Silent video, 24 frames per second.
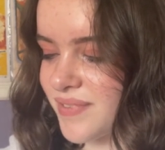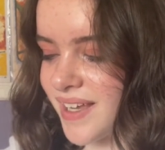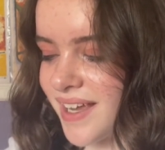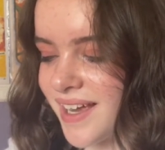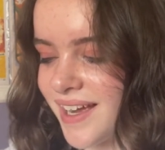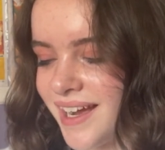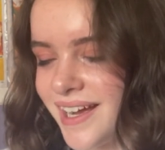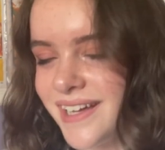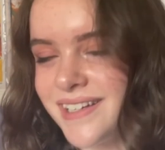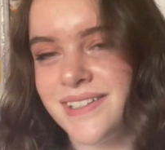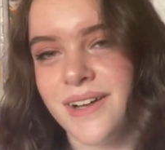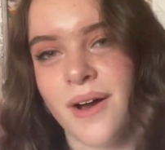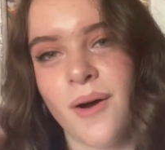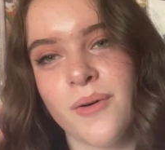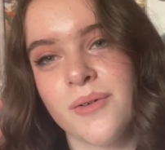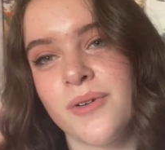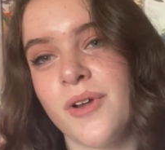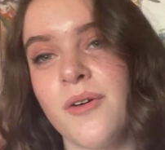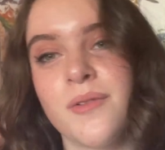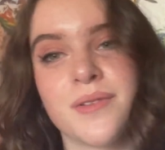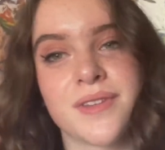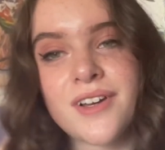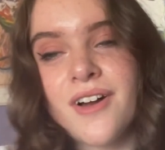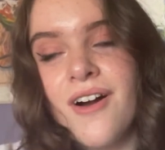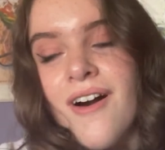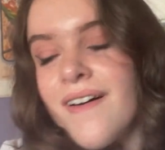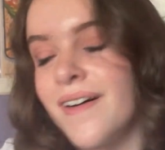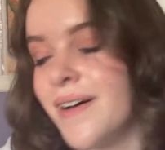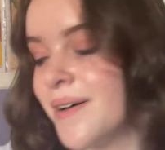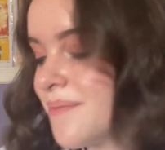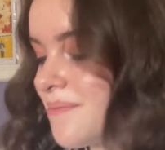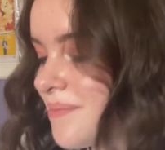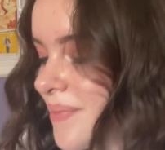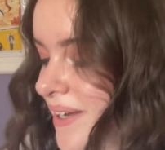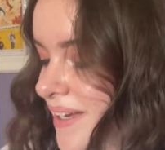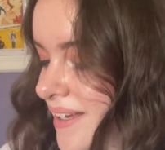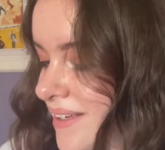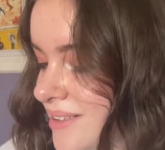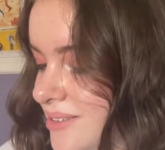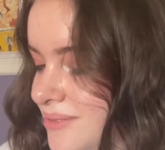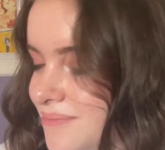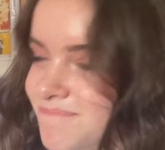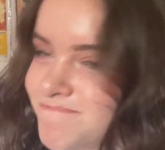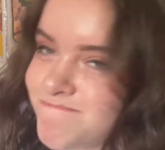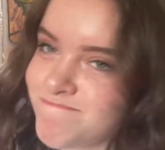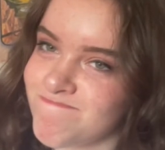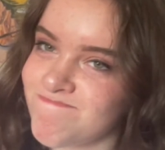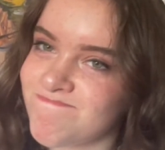I don't know what to call it but
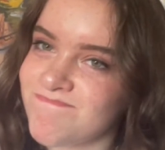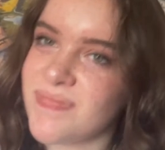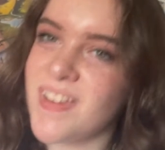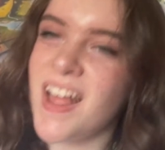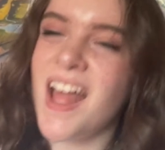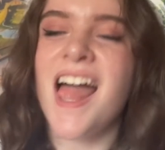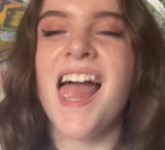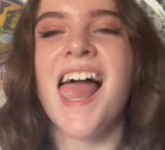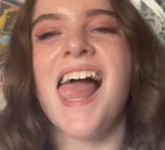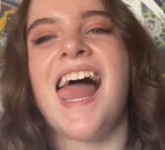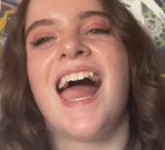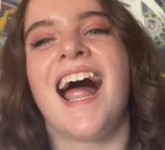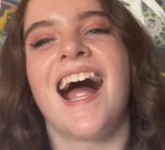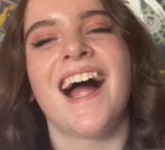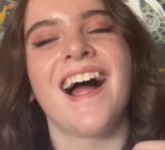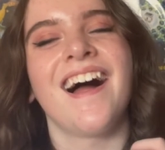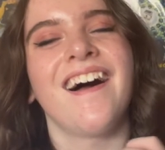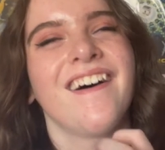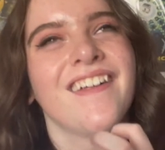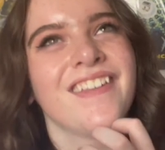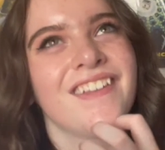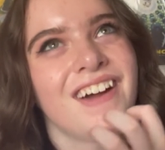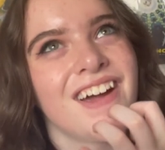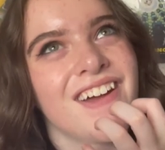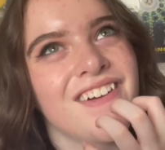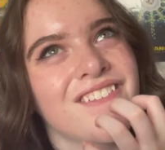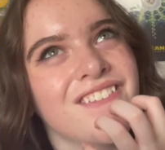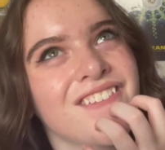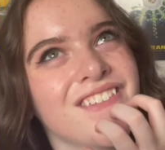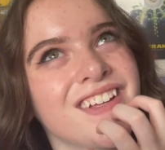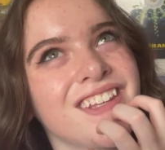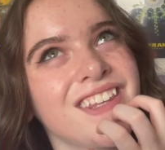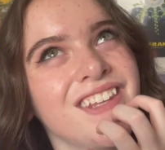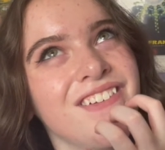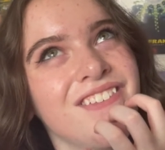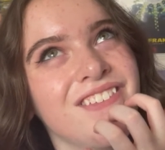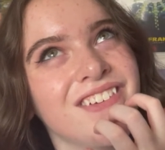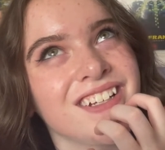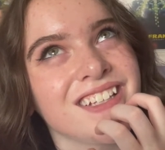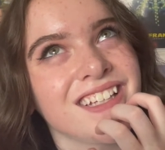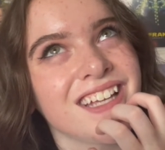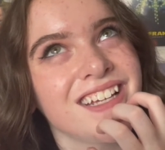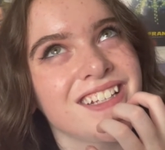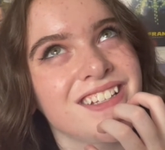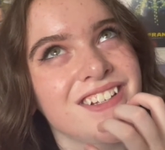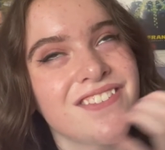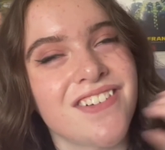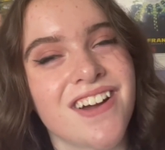although I really would
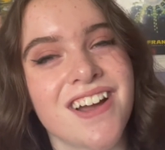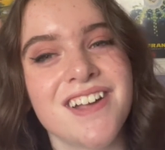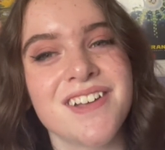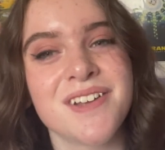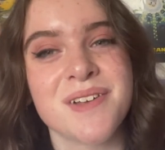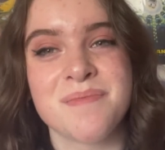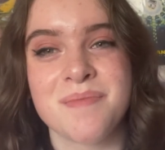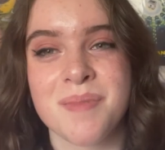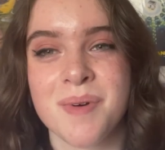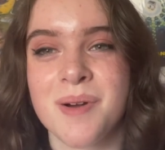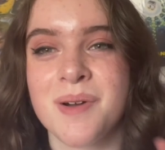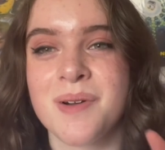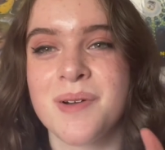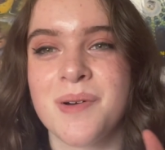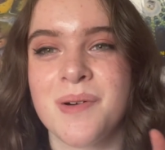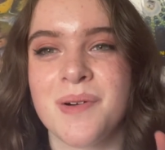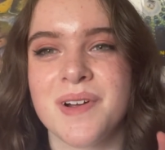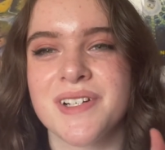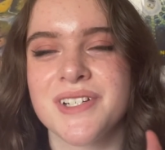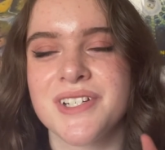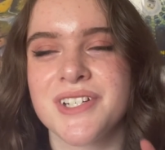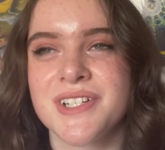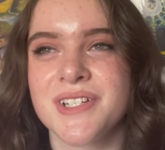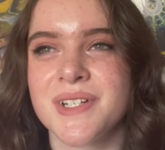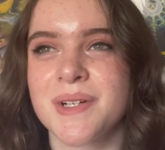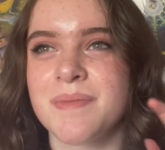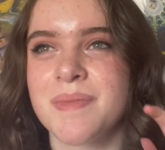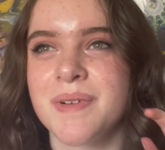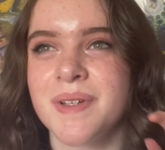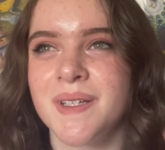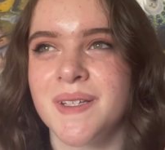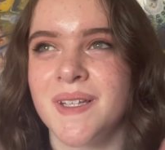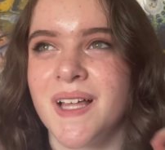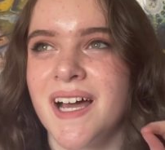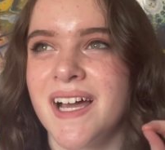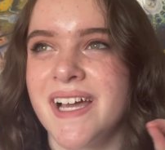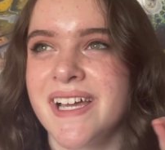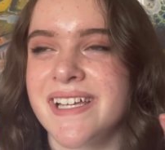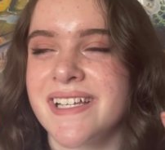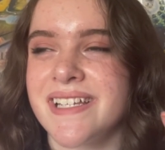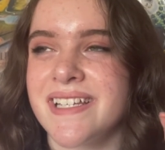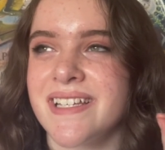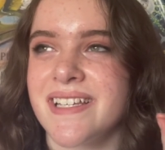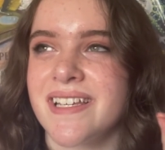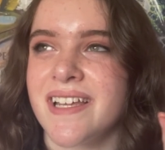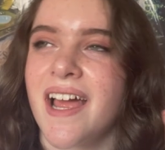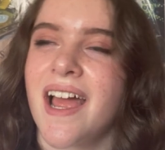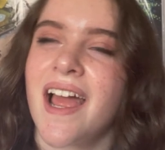like to find a burnt orange sherpa
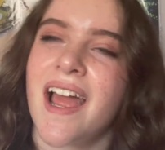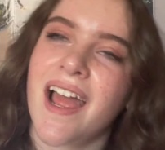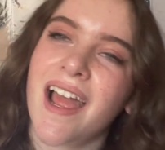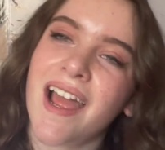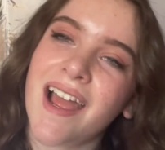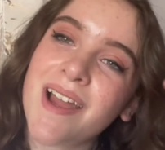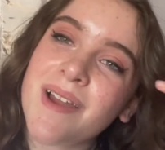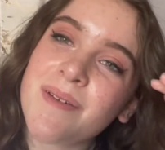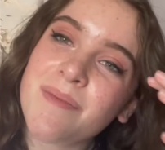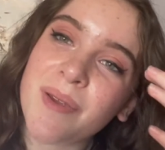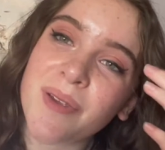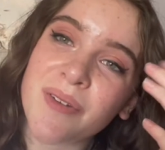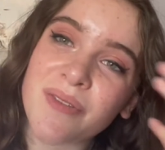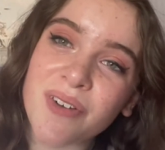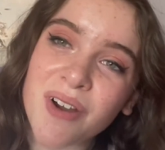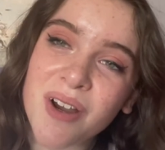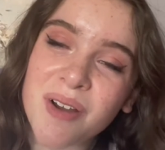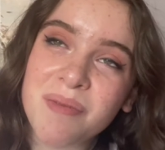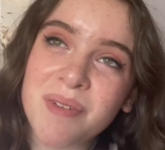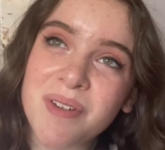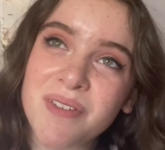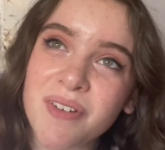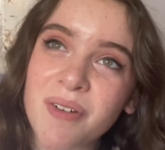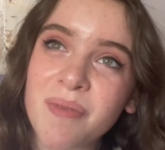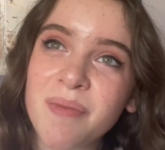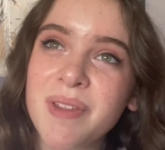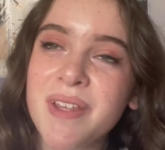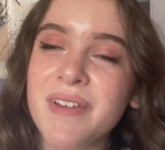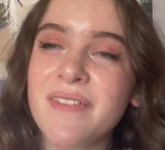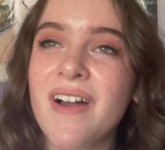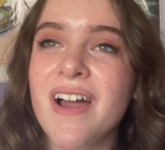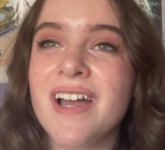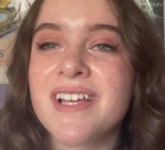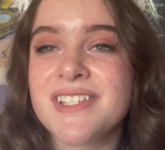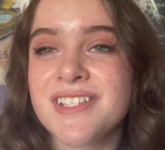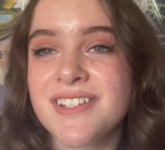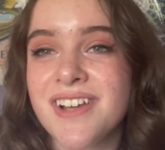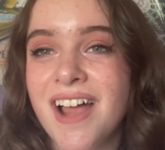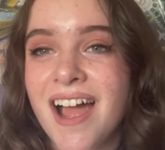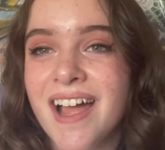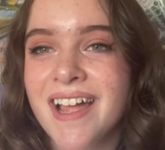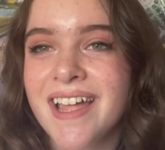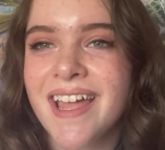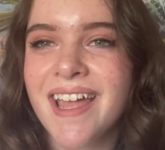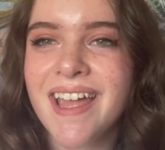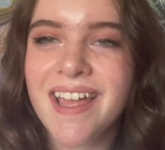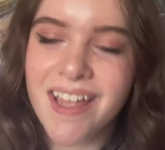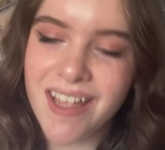lined preferably from Levi's
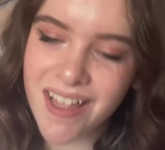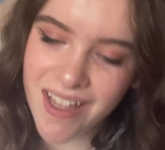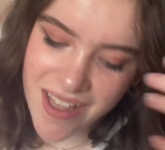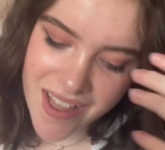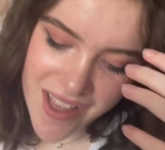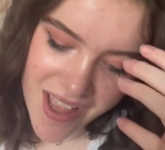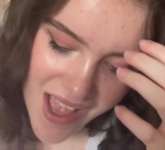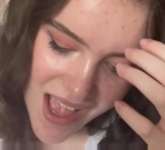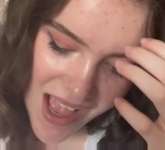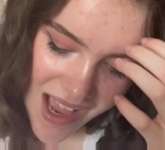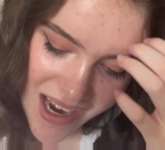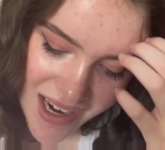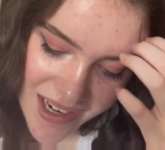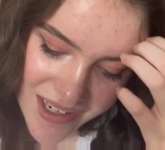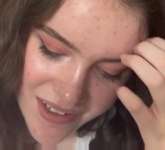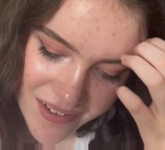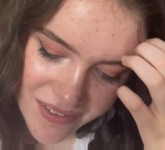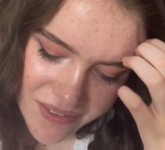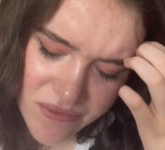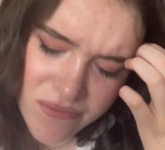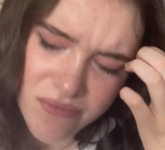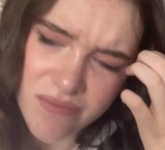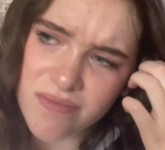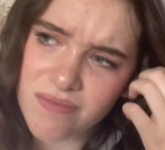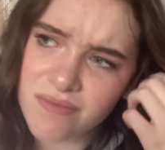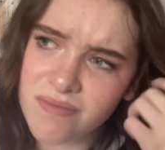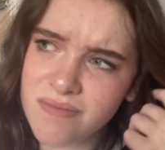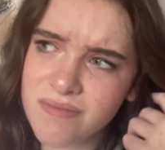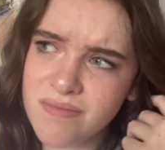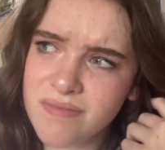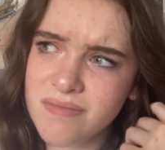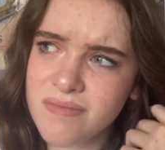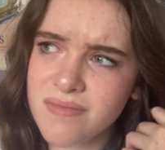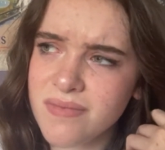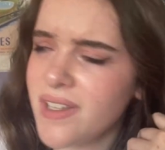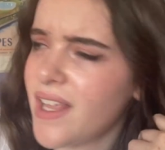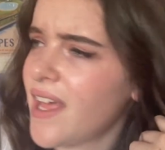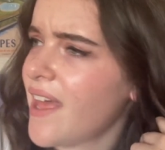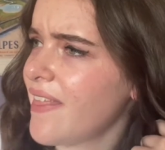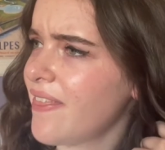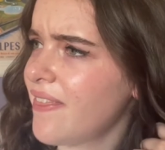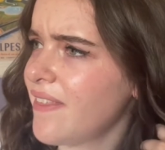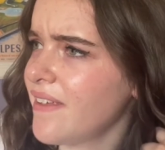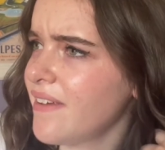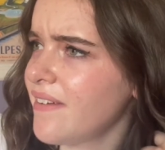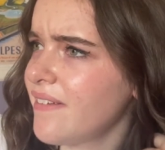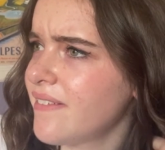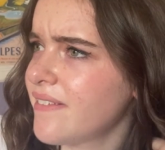jacket. I, I
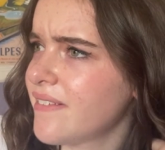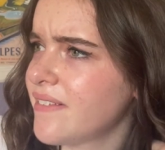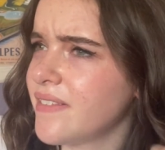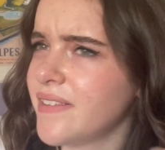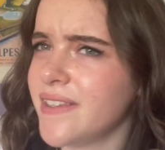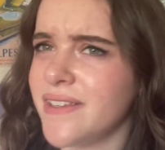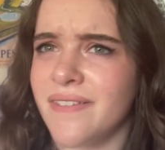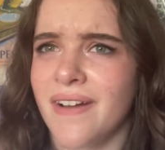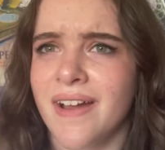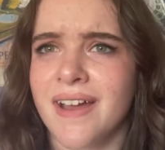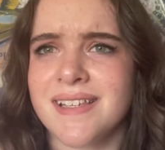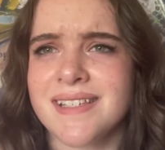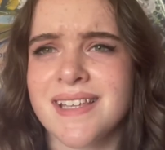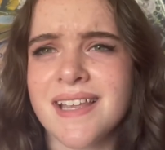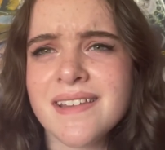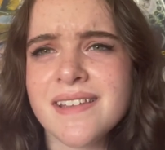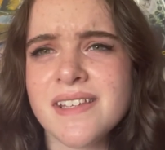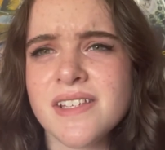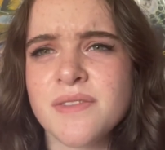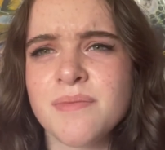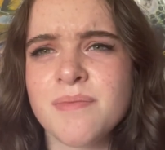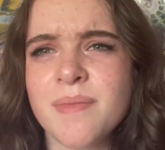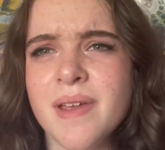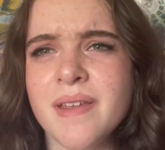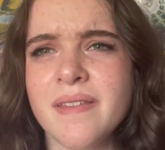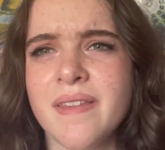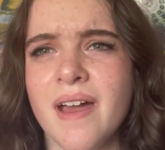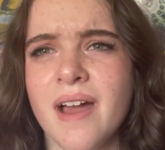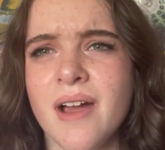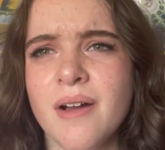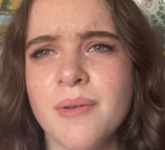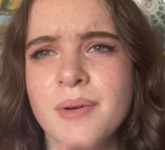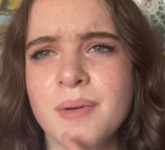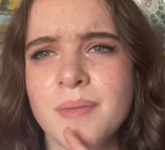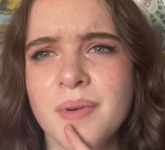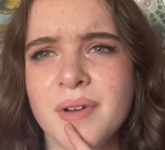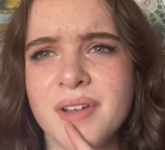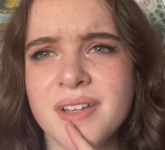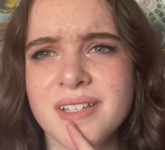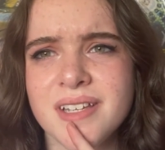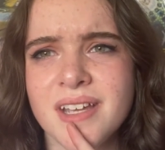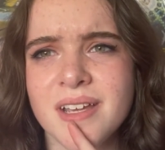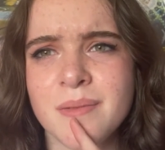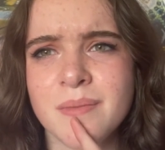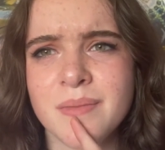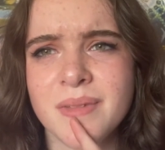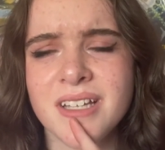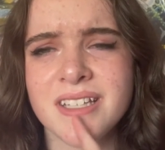think Levi's at least made that one
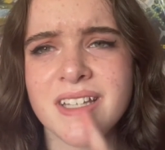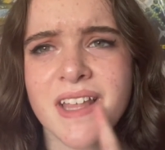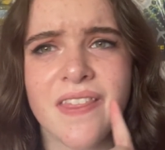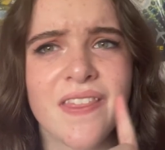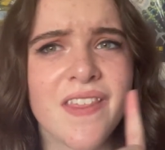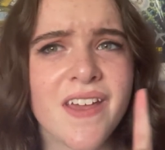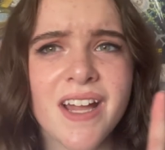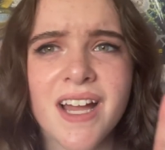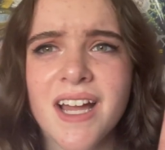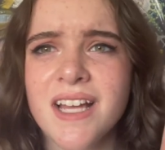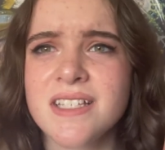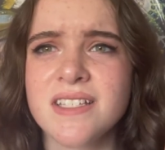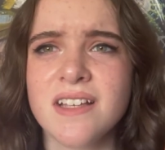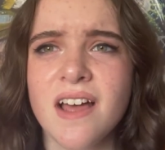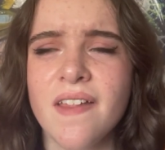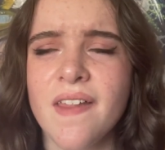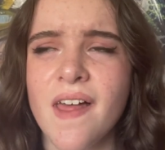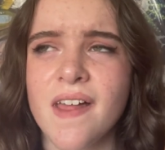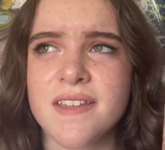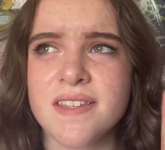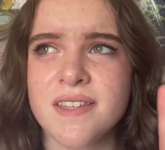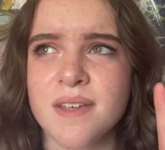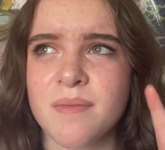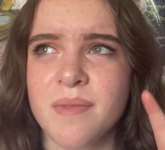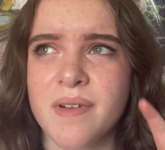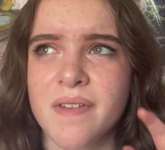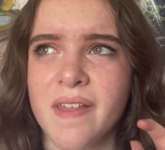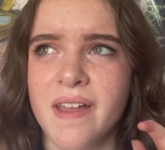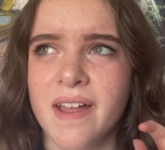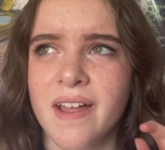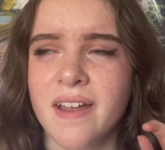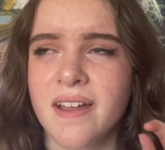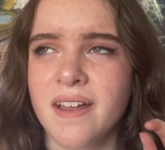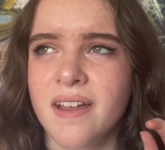time because I think I saw that somewhere. Like,